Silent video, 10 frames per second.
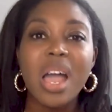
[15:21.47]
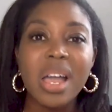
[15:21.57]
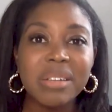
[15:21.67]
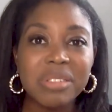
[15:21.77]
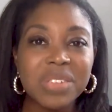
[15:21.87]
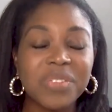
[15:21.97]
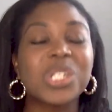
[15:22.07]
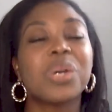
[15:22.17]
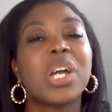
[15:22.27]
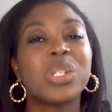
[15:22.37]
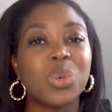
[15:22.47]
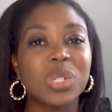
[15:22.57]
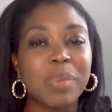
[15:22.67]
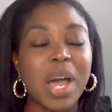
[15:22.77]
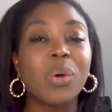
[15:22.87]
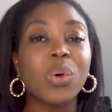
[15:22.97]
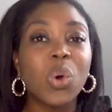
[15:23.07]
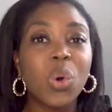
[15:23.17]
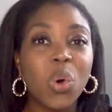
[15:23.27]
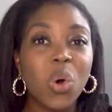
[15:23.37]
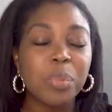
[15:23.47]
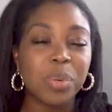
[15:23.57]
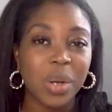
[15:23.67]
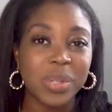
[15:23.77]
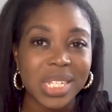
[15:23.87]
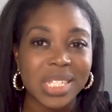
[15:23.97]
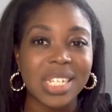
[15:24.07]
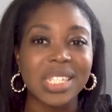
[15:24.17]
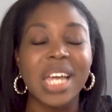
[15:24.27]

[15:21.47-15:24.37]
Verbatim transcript: Earlier in the video, I talked about core processes.